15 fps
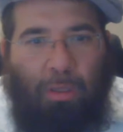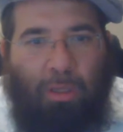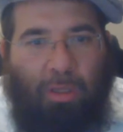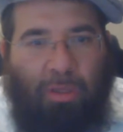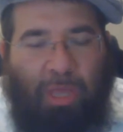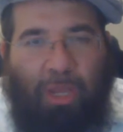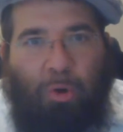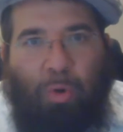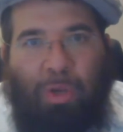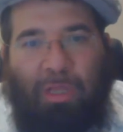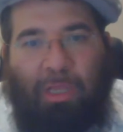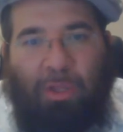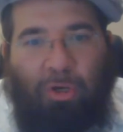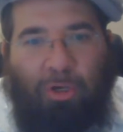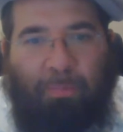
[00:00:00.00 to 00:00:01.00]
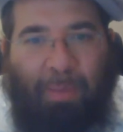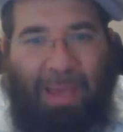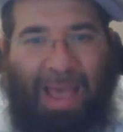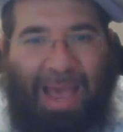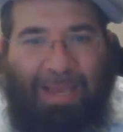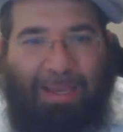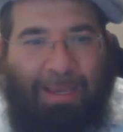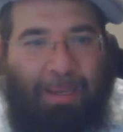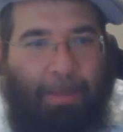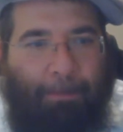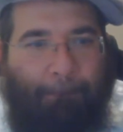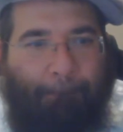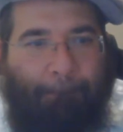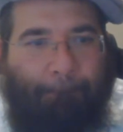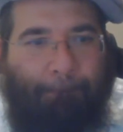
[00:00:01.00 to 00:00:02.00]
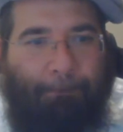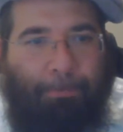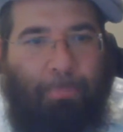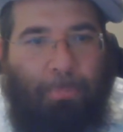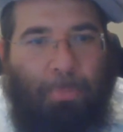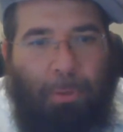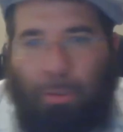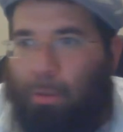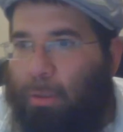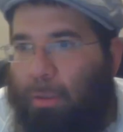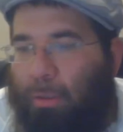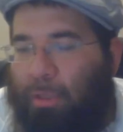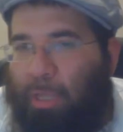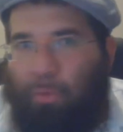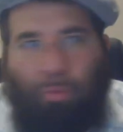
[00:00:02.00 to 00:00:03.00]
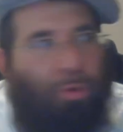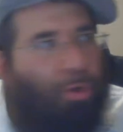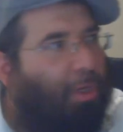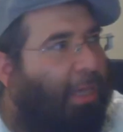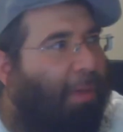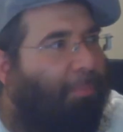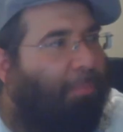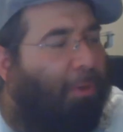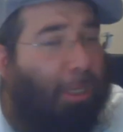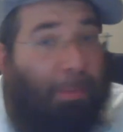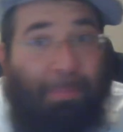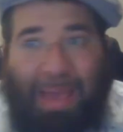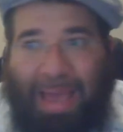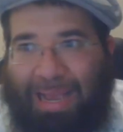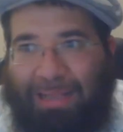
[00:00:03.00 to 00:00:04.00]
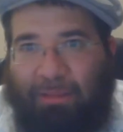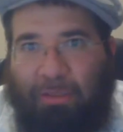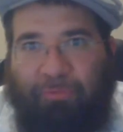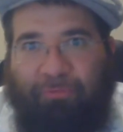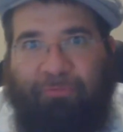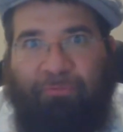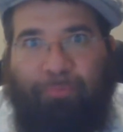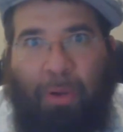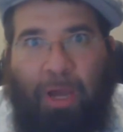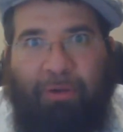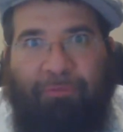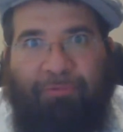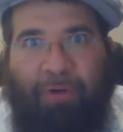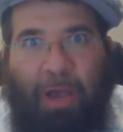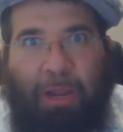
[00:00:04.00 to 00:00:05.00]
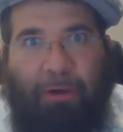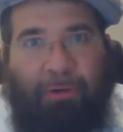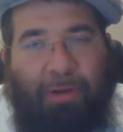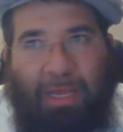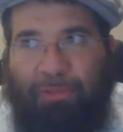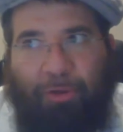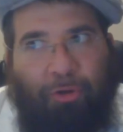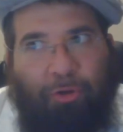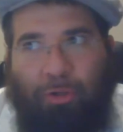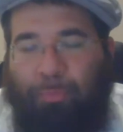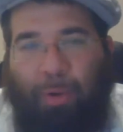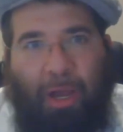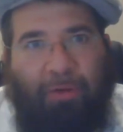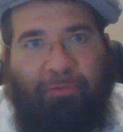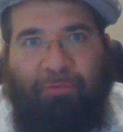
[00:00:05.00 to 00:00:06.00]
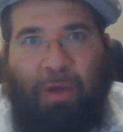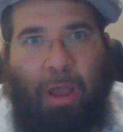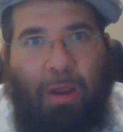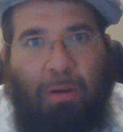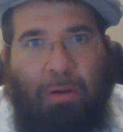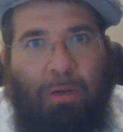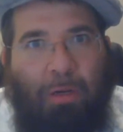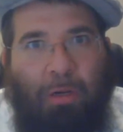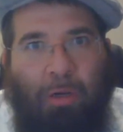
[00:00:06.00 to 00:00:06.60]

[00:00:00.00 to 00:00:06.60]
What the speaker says: They quickly looked back. They kept looking back at the bonfire, not the good bonfire.